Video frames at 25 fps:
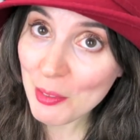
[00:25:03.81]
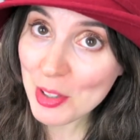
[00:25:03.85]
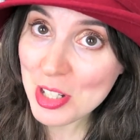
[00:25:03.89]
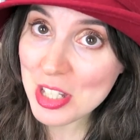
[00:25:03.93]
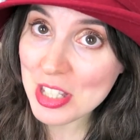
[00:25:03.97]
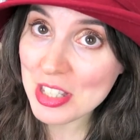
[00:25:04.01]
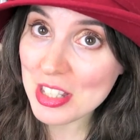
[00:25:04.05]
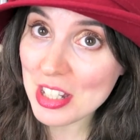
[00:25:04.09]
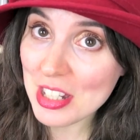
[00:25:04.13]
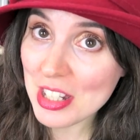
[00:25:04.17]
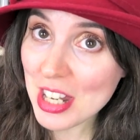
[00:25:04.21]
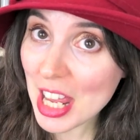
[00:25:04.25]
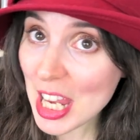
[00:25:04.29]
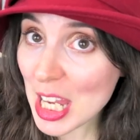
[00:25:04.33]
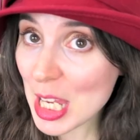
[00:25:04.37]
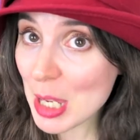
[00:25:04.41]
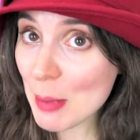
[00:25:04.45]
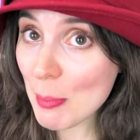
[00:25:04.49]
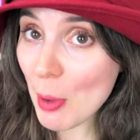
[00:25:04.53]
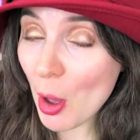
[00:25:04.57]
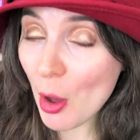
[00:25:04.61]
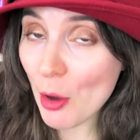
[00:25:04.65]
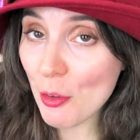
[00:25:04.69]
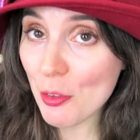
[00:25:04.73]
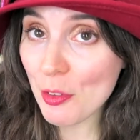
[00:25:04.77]
which is the
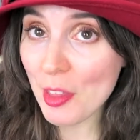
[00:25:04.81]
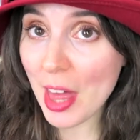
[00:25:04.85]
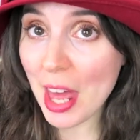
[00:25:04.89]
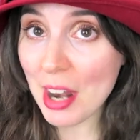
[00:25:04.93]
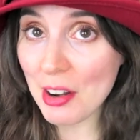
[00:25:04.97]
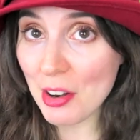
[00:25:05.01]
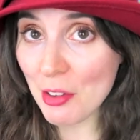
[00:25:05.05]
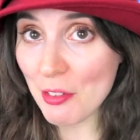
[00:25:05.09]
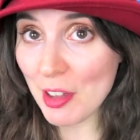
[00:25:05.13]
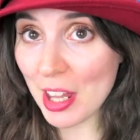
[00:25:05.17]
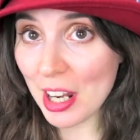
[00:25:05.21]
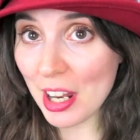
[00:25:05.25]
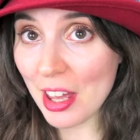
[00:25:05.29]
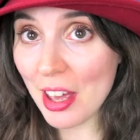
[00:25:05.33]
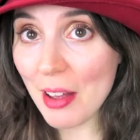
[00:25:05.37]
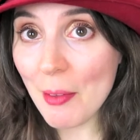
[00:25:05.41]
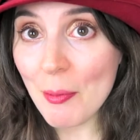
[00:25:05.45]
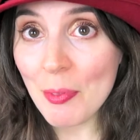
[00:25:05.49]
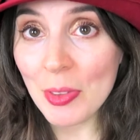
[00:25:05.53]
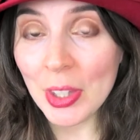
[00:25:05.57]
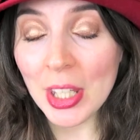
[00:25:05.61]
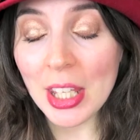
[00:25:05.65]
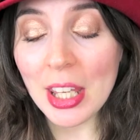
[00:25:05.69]
name of that novella,